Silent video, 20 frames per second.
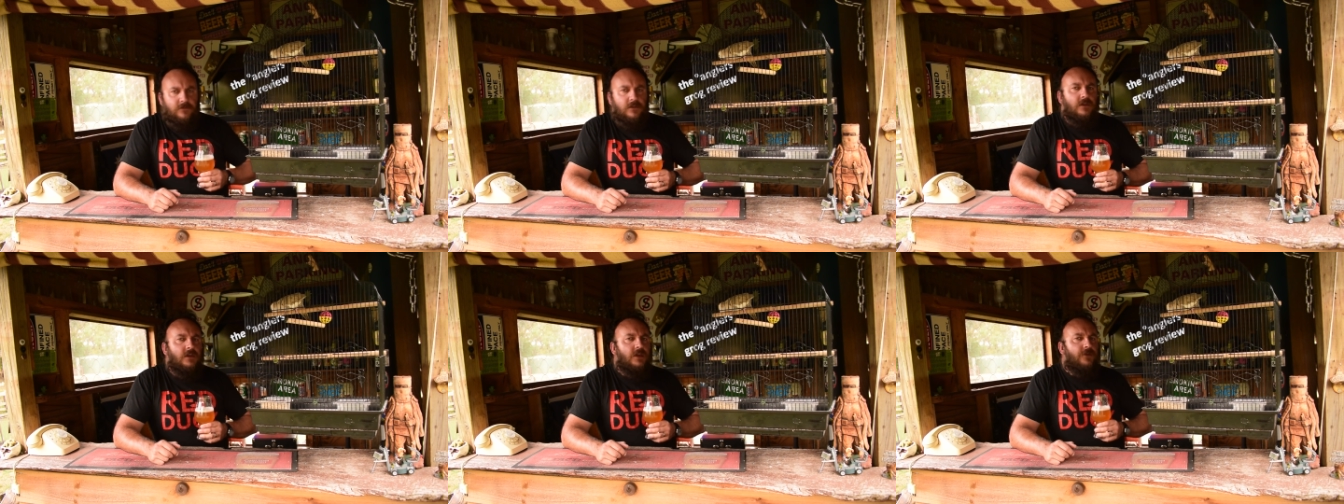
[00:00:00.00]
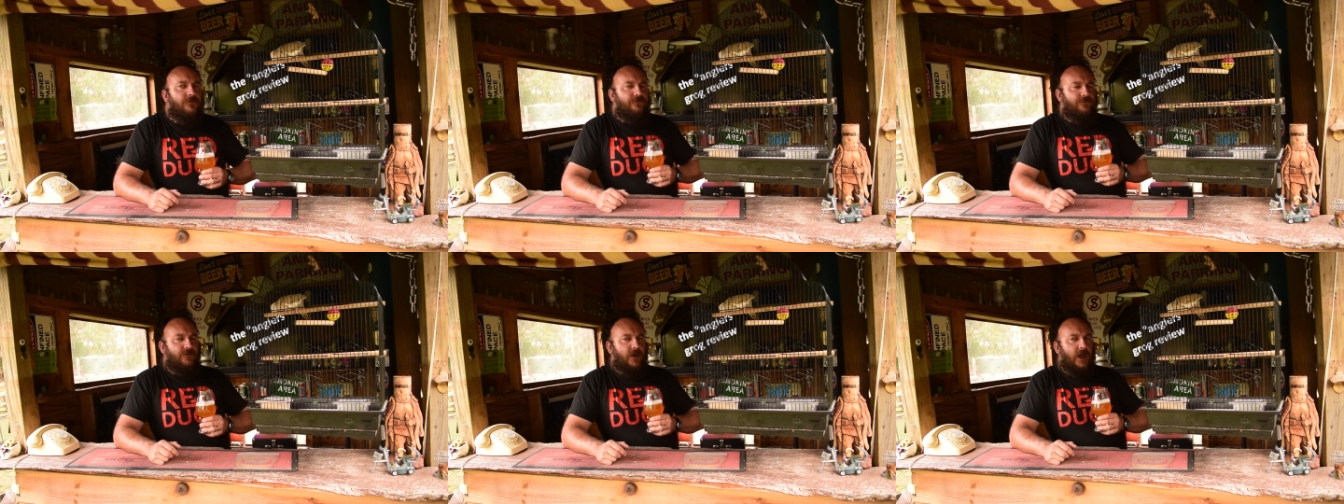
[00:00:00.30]

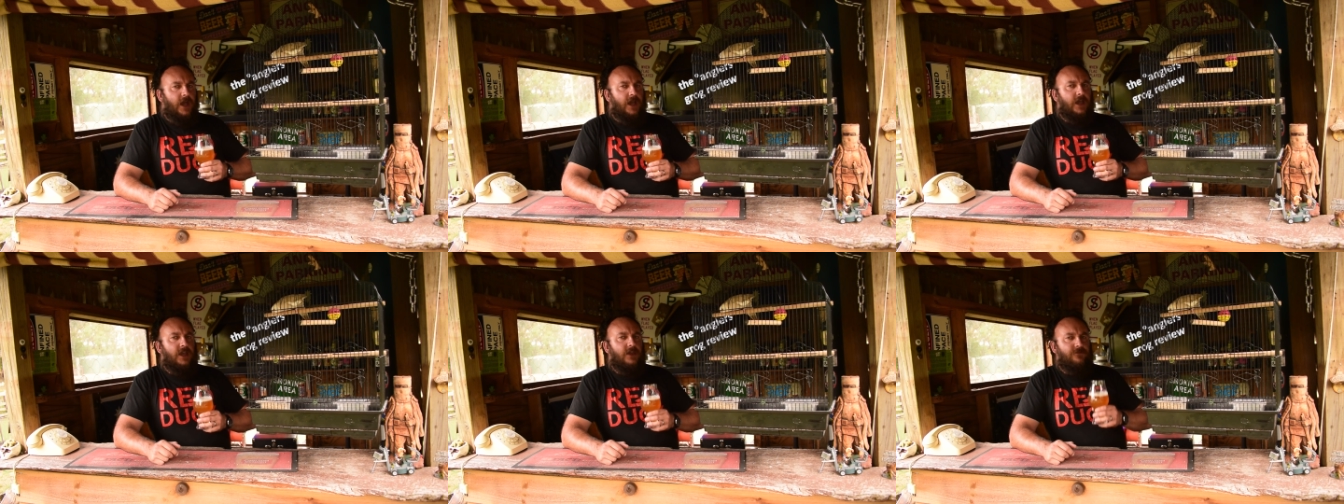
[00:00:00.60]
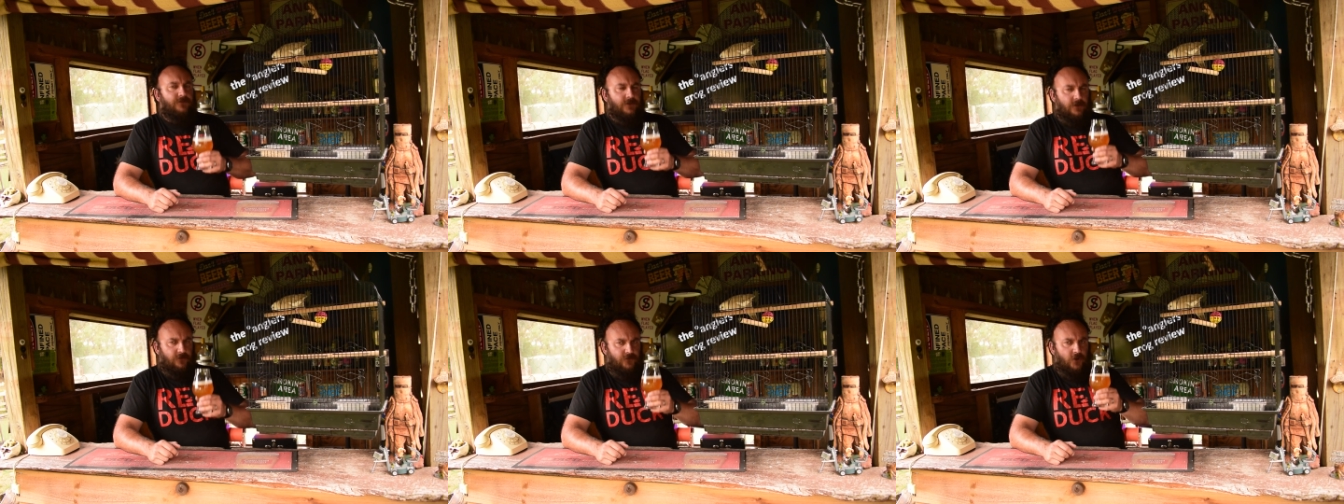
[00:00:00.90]
If, uh,
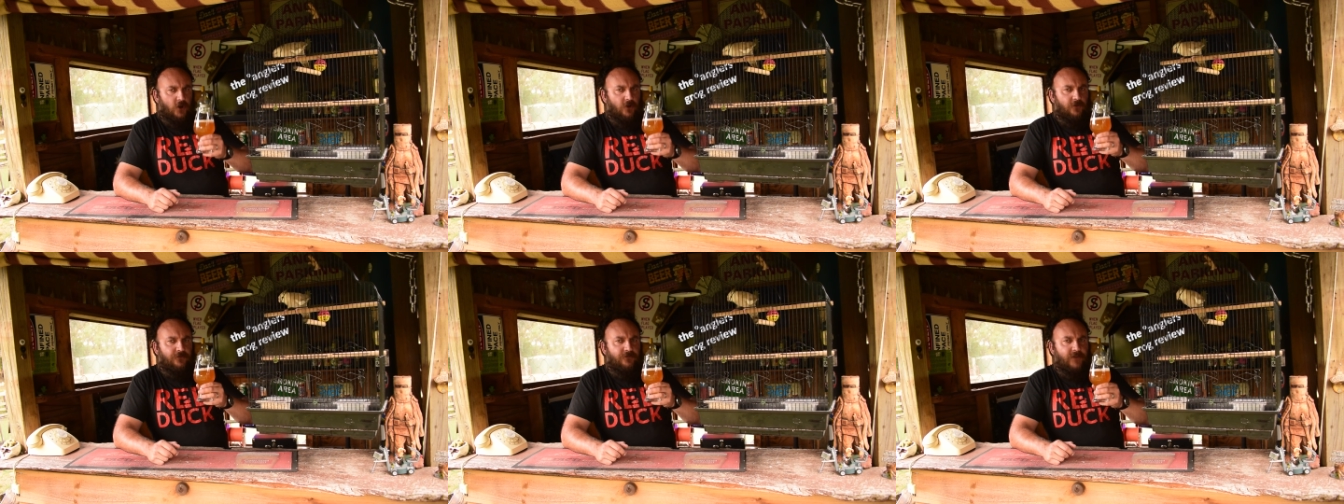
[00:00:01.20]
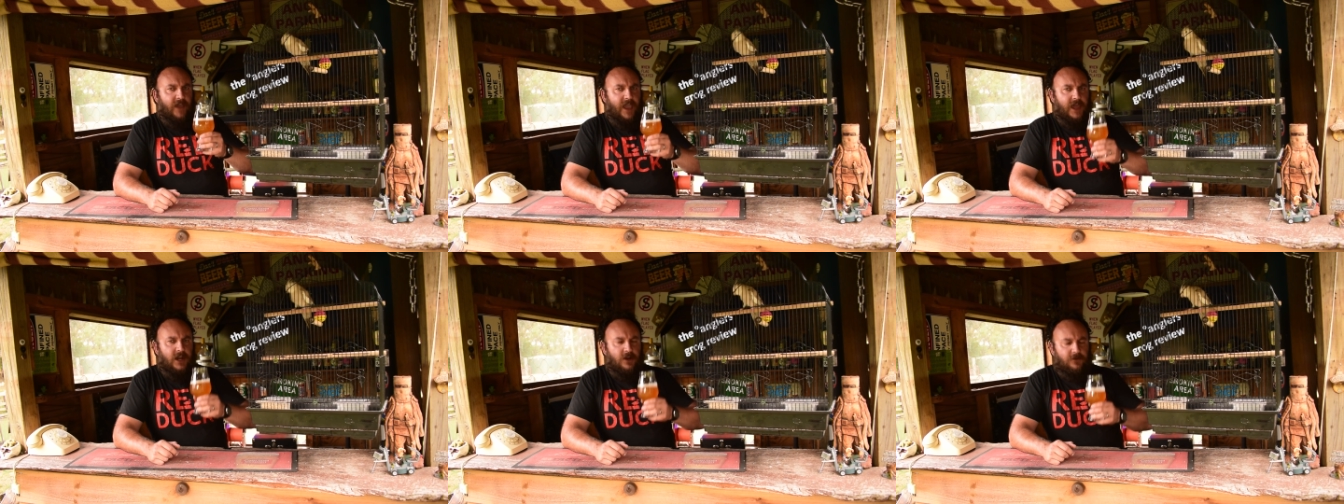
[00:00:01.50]
if, if, you're a
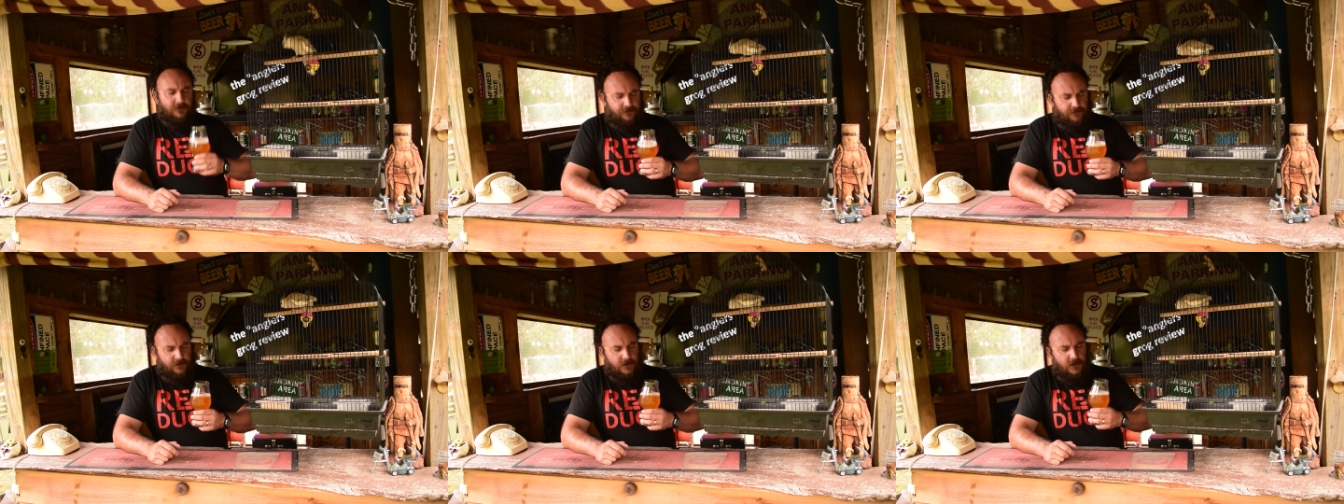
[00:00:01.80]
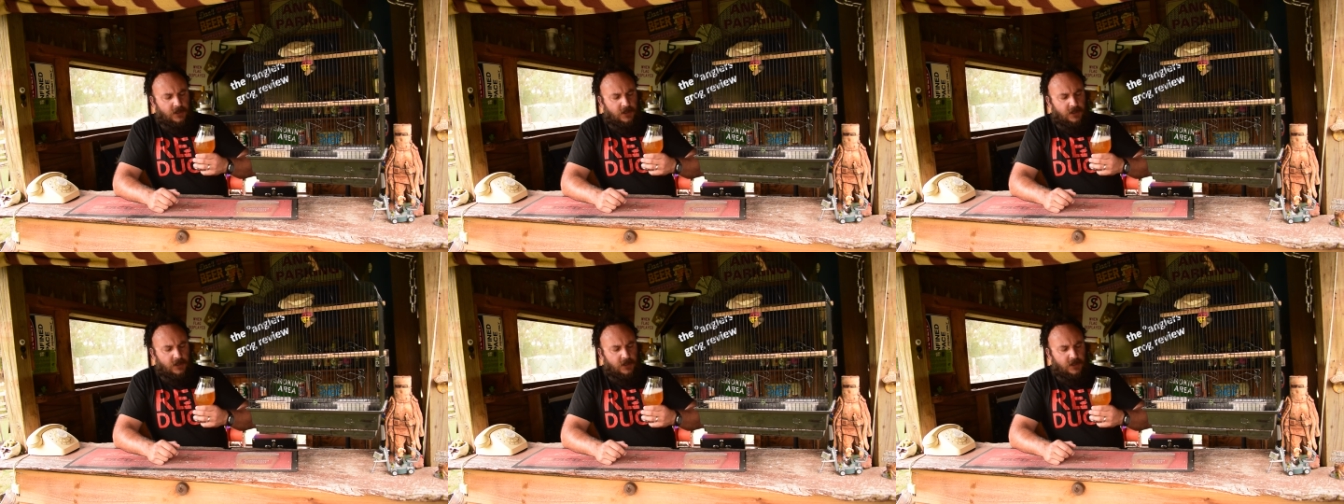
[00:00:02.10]
fan of,